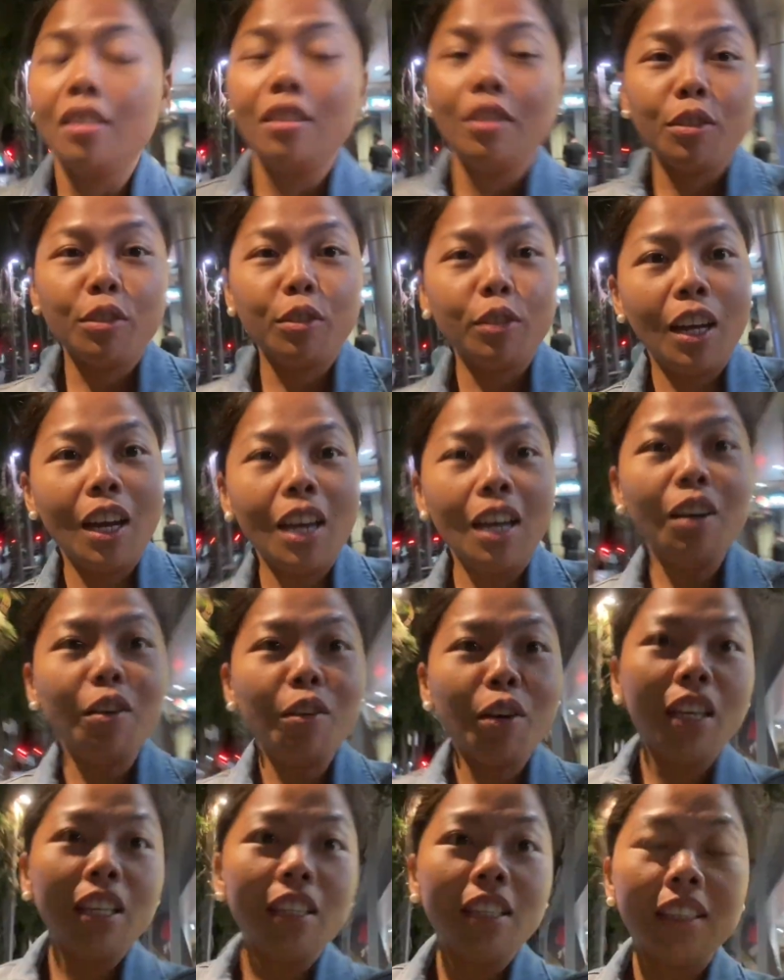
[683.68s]
So now
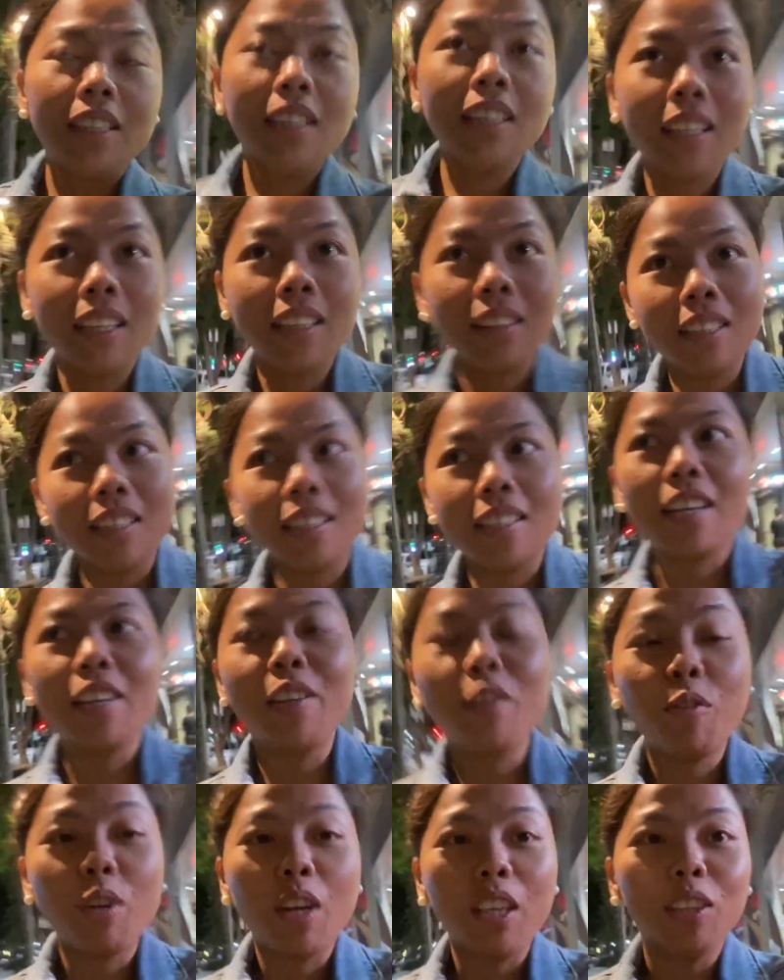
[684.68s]
I still can't
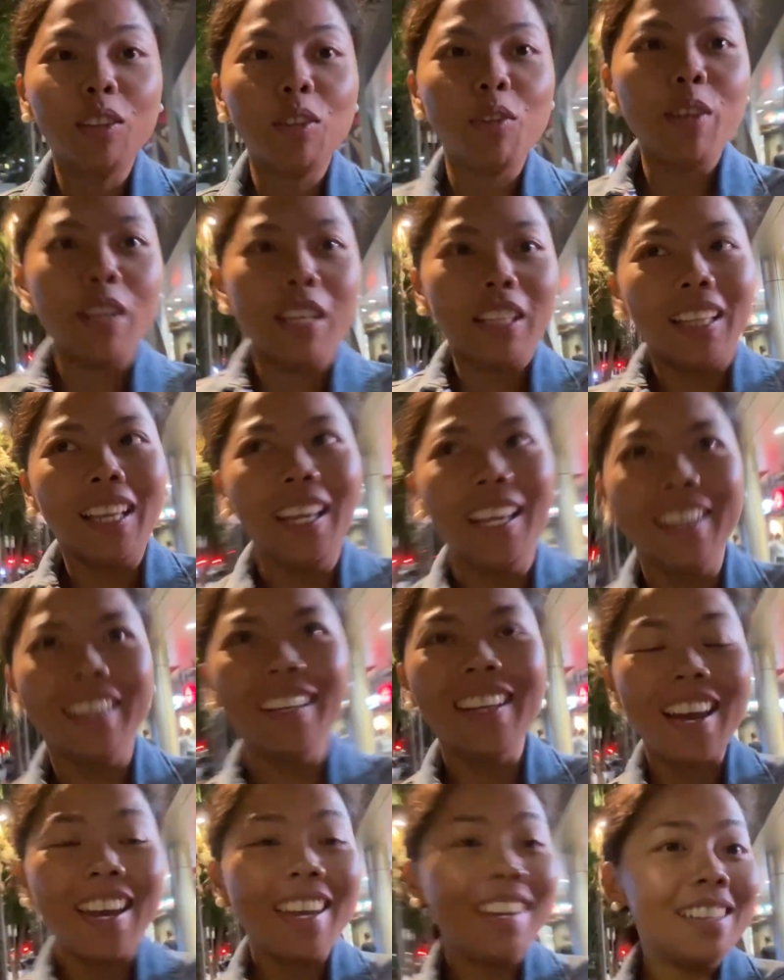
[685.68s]
decide what to eat.
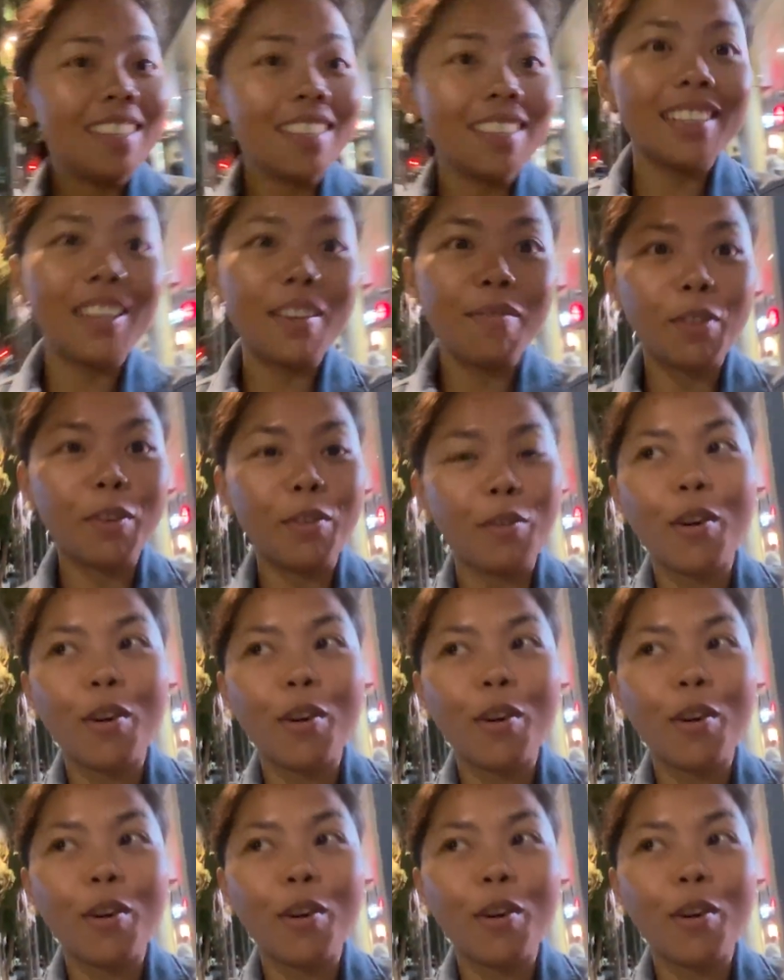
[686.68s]
I just keep on